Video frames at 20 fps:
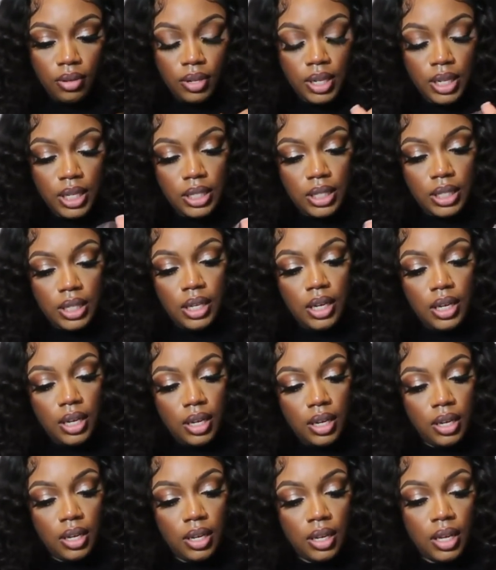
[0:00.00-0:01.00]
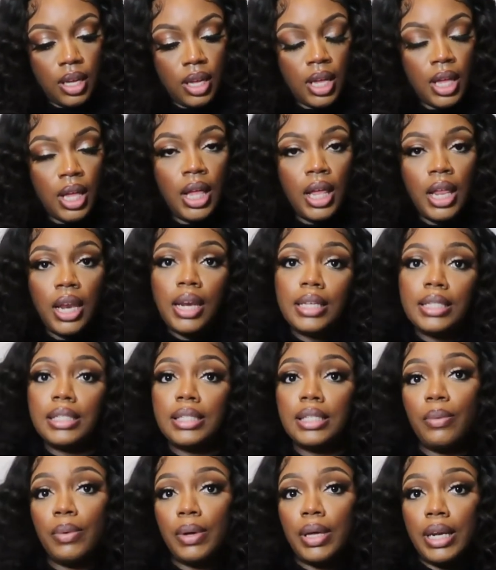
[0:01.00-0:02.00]
Let's see. Let's
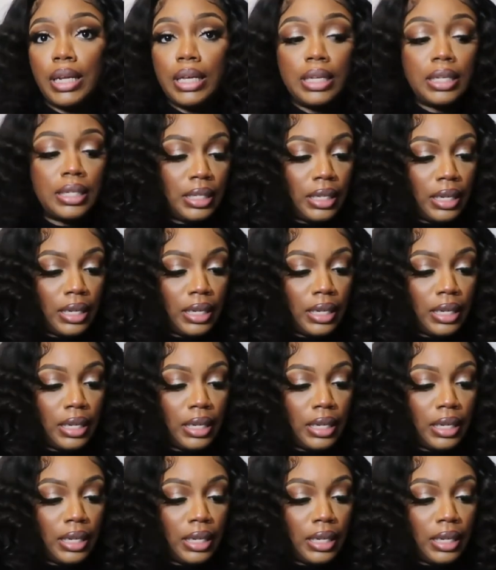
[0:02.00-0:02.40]
see what these